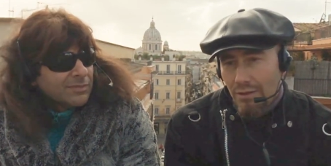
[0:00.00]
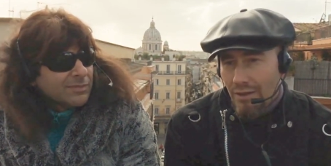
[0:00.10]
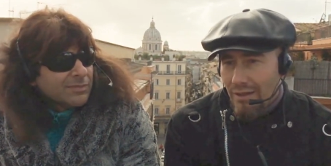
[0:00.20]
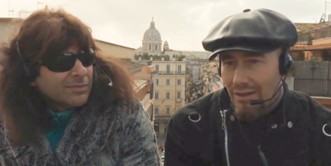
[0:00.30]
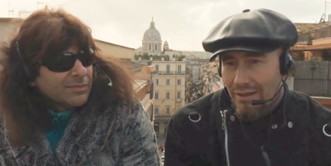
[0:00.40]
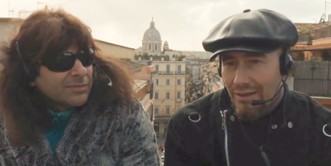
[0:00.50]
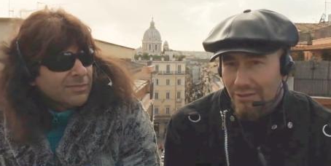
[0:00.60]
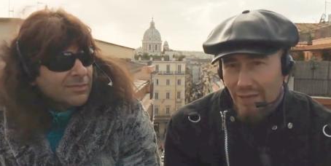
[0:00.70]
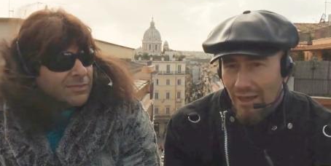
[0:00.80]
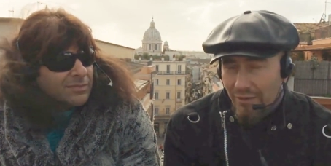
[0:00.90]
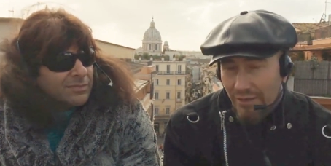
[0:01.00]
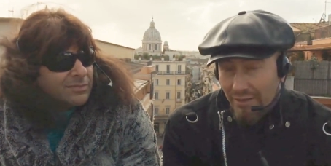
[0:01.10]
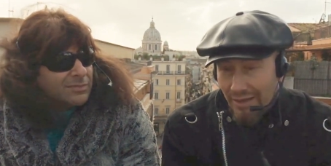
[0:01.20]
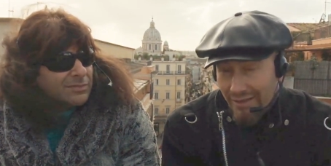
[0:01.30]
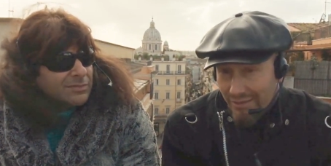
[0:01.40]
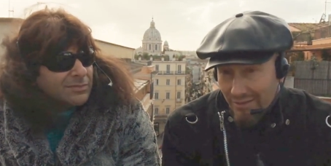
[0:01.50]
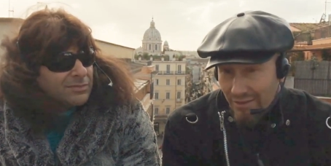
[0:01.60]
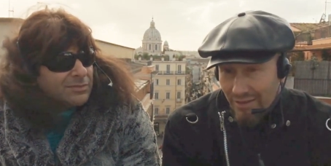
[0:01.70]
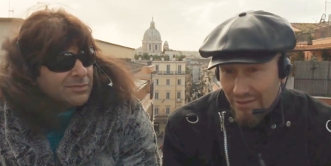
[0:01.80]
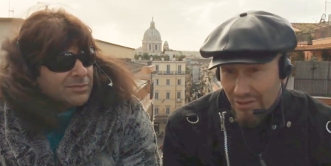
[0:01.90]
Speaker 1: Uh, yeah, like
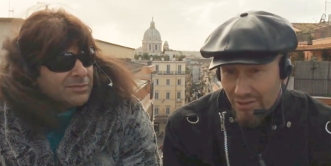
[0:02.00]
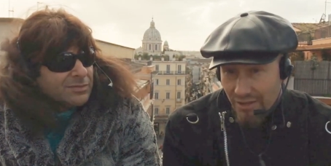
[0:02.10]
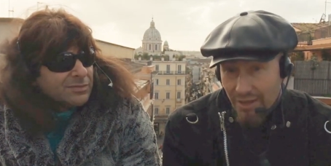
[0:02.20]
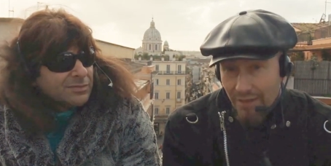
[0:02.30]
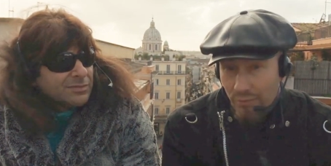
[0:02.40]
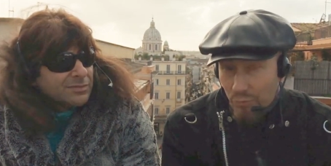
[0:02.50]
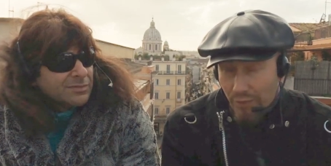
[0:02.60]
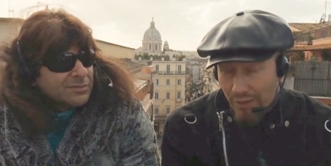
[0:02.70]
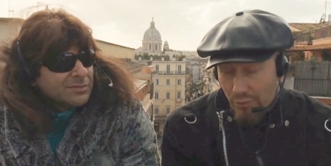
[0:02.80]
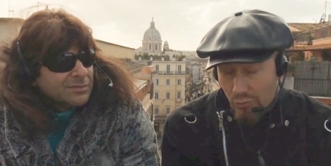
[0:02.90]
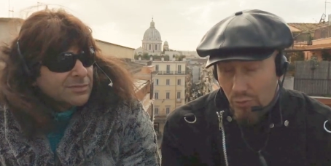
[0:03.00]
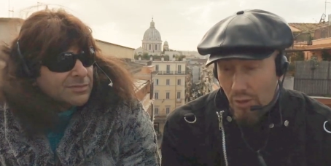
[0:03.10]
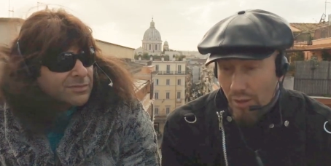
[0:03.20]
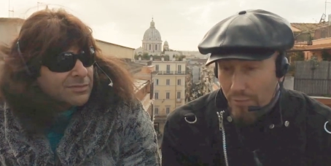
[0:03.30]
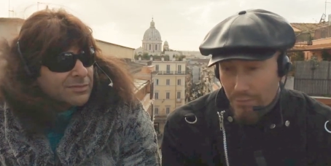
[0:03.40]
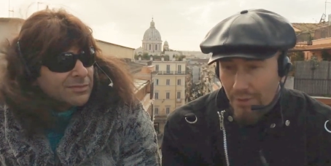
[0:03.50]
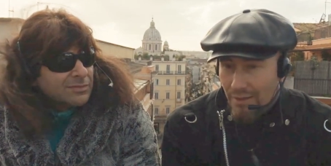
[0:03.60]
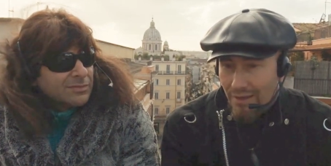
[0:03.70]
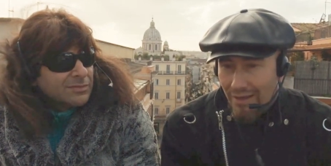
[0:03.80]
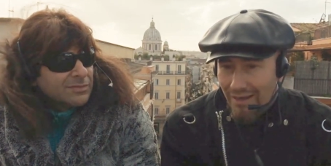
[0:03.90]
as I said, when I grew up,
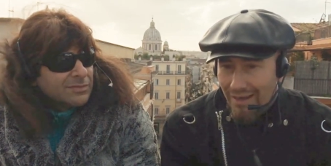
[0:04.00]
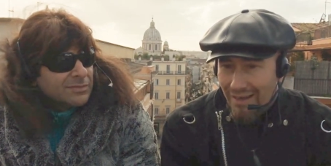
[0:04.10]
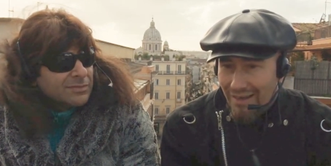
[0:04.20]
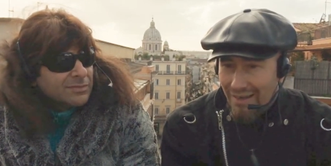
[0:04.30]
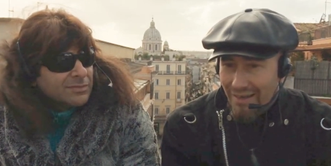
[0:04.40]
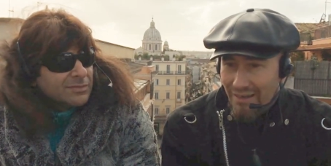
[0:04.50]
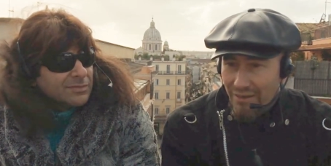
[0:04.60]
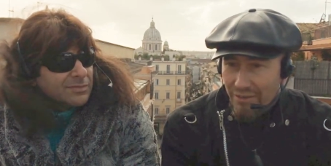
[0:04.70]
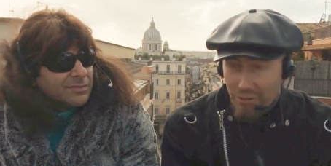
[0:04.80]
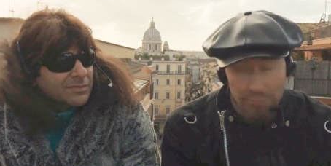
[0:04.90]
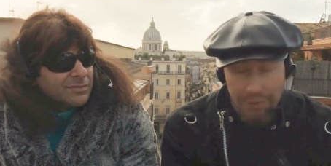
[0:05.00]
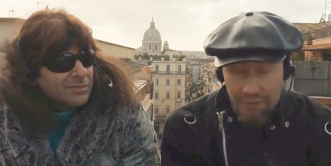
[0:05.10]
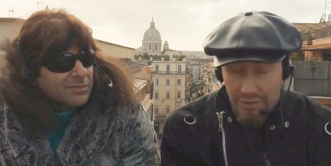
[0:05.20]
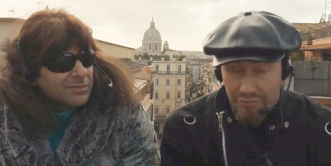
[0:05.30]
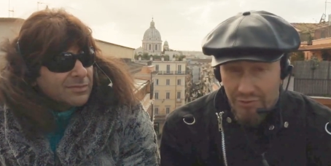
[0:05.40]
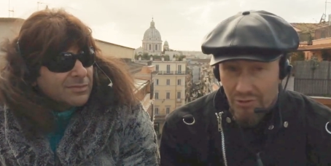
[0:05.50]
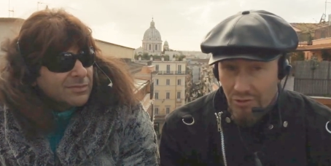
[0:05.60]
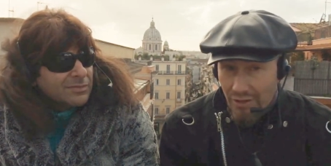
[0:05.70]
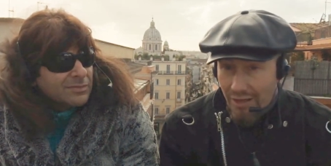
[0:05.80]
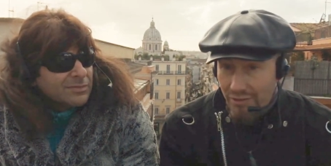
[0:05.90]
I compared different
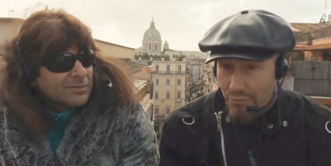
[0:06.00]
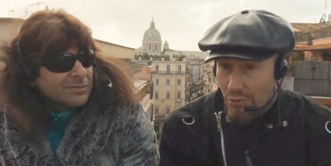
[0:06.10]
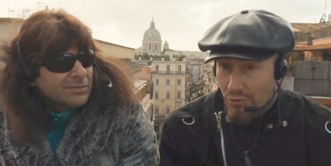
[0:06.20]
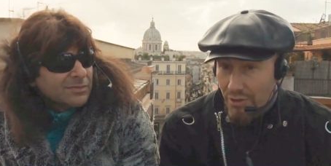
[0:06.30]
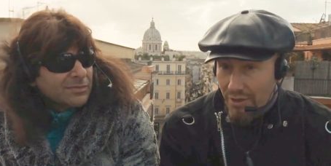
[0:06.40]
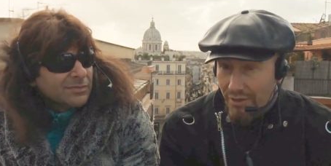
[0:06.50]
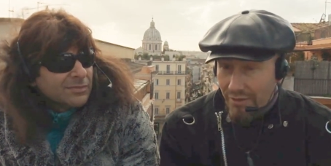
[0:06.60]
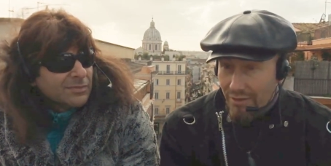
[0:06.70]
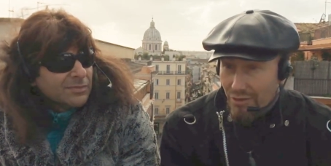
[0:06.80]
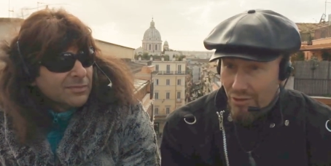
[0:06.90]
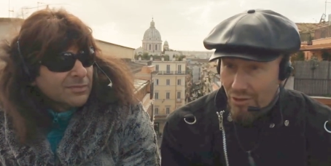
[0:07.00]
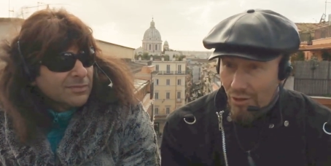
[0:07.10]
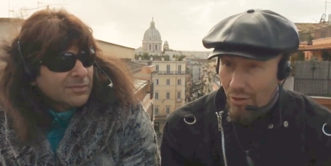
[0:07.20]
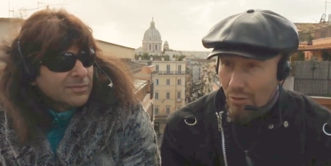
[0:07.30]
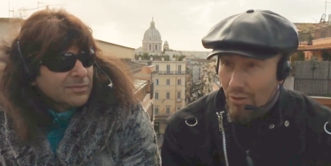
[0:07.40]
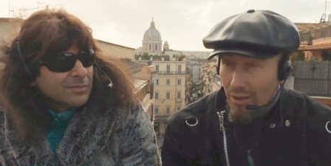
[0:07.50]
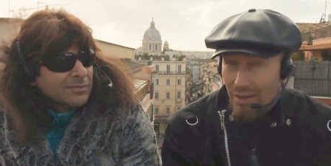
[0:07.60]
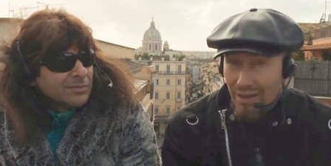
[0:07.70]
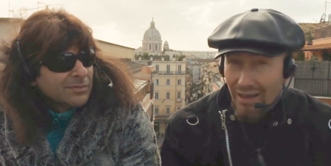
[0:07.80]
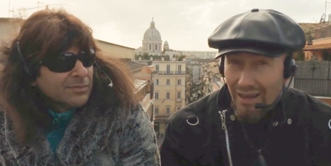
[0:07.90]
styles of music. Mm -hmm. So
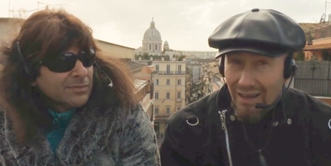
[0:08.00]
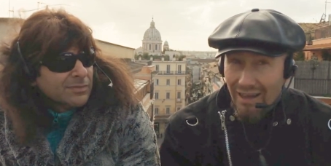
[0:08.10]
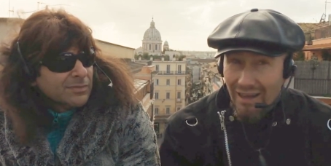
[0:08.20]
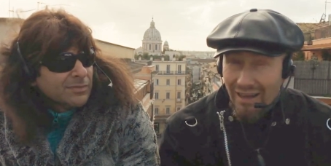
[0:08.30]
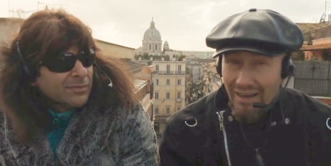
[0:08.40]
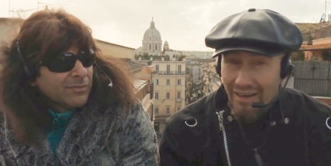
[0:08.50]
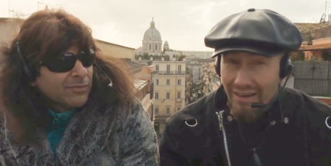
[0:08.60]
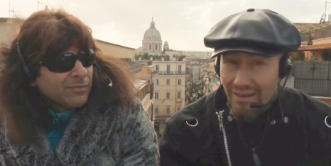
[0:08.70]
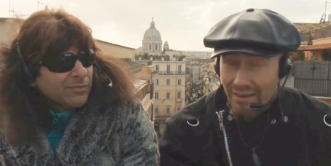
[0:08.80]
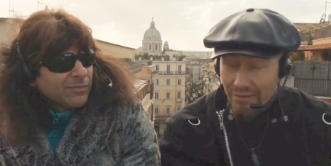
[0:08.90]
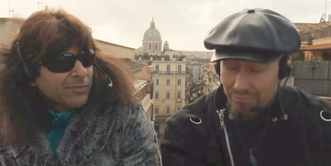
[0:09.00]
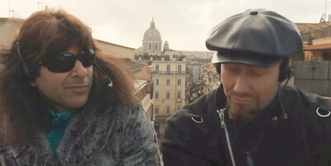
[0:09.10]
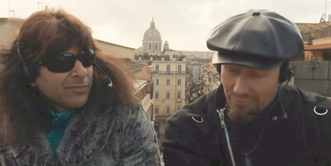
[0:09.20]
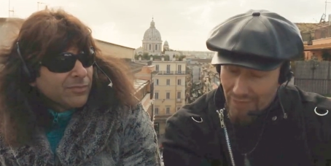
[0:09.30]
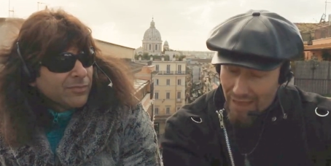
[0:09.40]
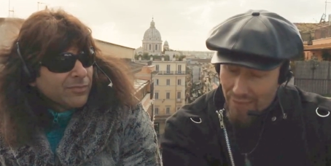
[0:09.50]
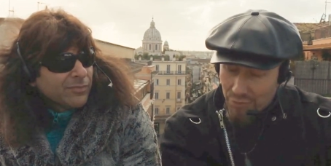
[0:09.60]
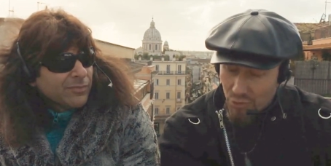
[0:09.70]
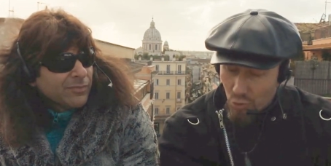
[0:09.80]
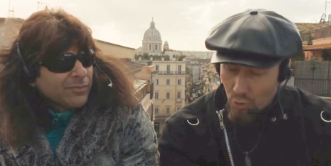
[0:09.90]
I
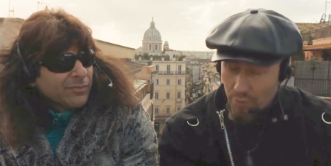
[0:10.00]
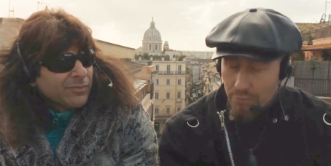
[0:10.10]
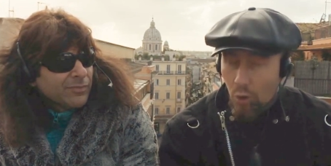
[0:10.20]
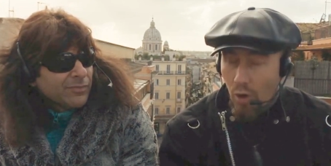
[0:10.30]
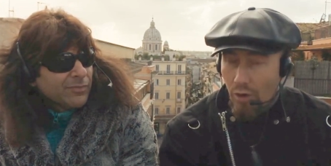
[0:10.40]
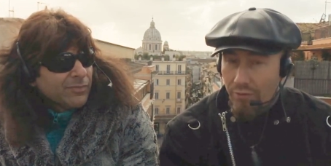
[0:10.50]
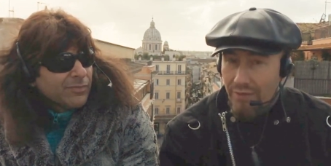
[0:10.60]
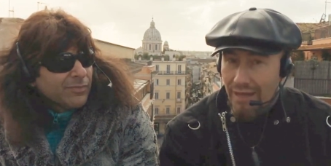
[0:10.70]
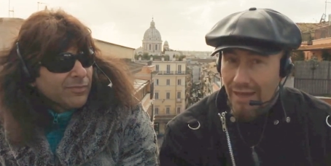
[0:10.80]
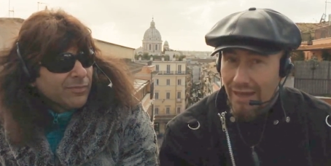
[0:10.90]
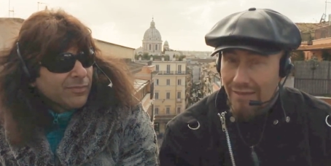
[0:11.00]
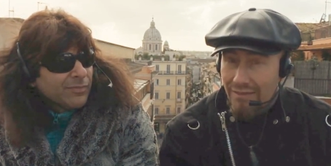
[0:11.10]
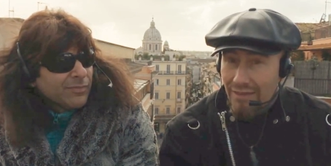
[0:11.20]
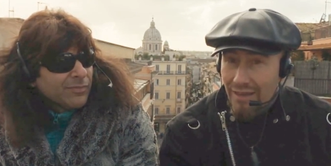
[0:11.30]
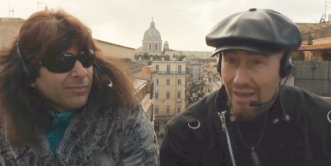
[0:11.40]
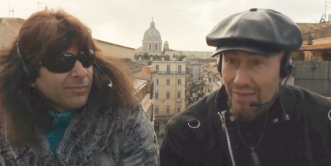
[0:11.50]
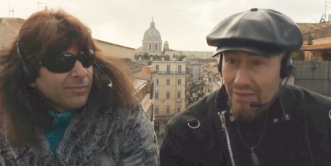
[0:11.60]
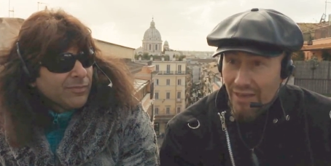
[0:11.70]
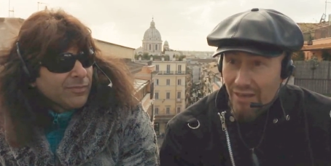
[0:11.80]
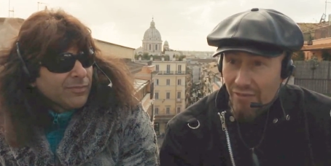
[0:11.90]
absorbed all of that and
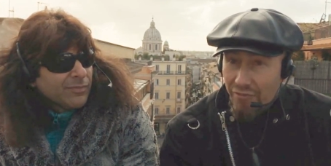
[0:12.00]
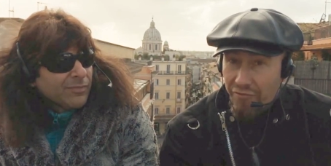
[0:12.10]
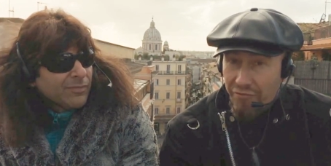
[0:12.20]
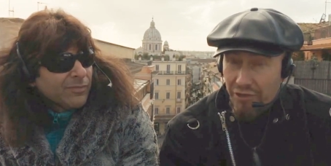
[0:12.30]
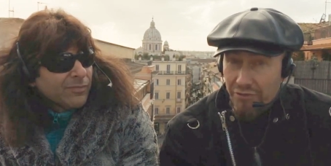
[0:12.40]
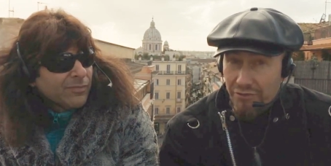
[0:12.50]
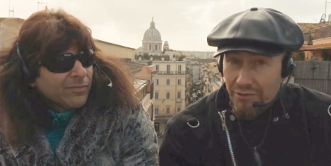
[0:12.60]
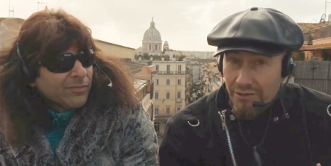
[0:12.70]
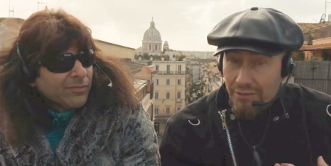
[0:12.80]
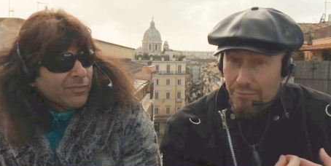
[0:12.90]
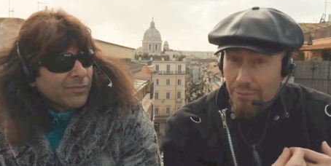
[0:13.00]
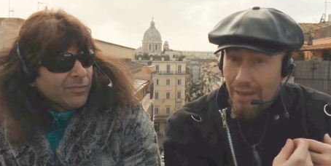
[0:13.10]
then filtered it